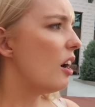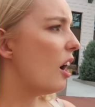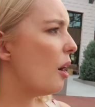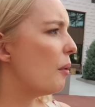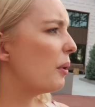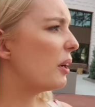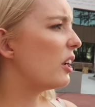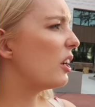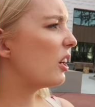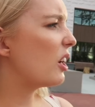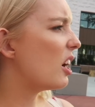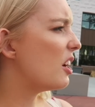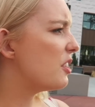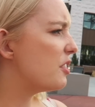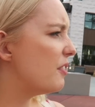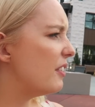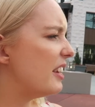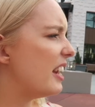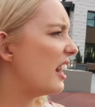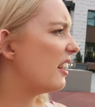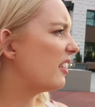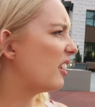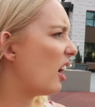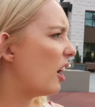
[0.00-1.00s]
Are we gonna go to the
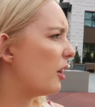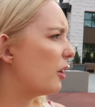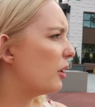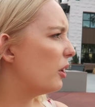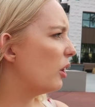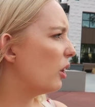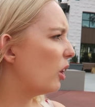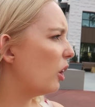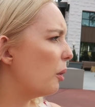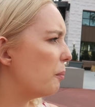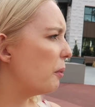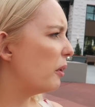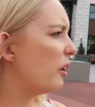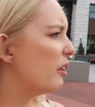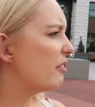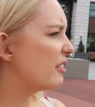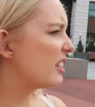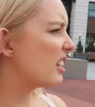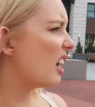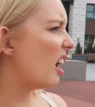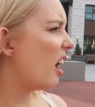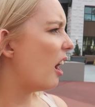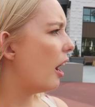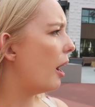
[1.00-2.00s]
dead coconut club
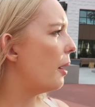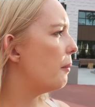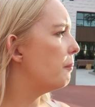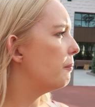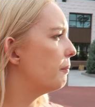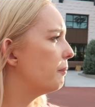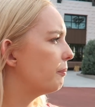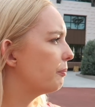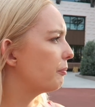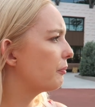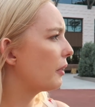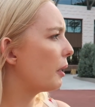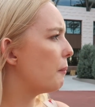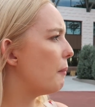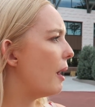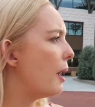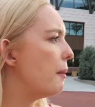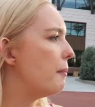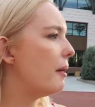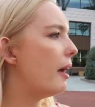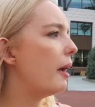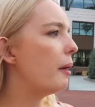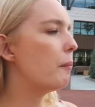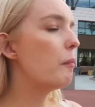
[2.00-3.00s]
another time?
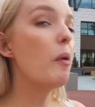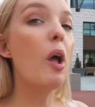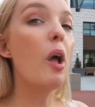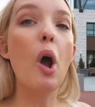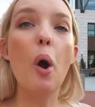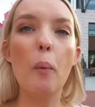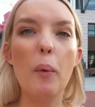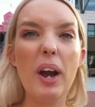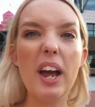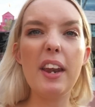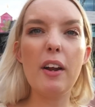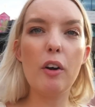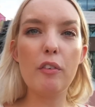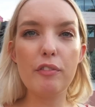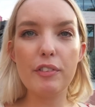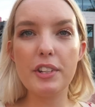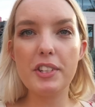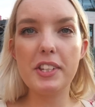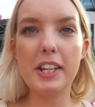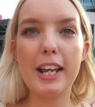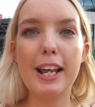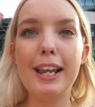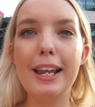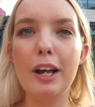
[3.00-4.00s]
Maybe. We had
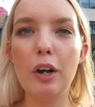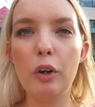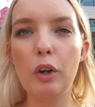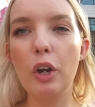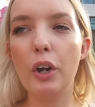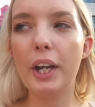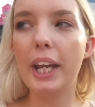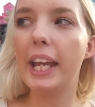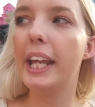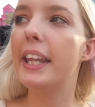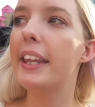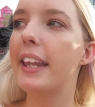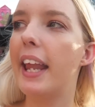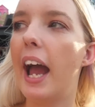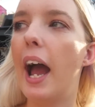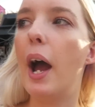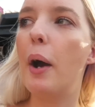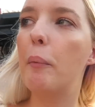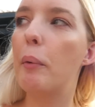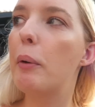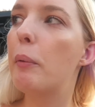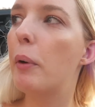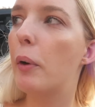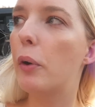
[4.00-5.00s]
obviously a little look in
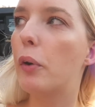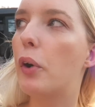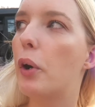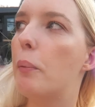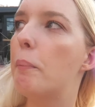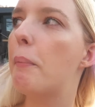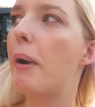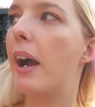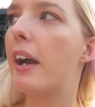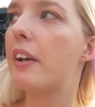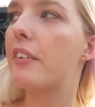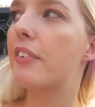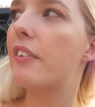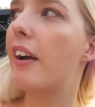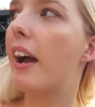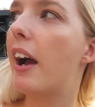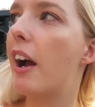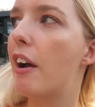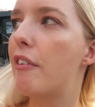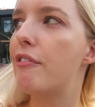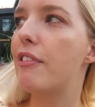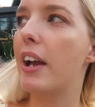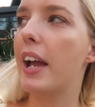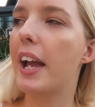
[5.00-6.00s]
there. We will come back
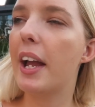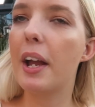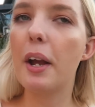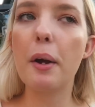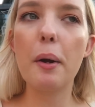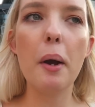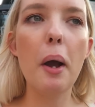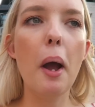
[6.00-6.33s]
there, I think.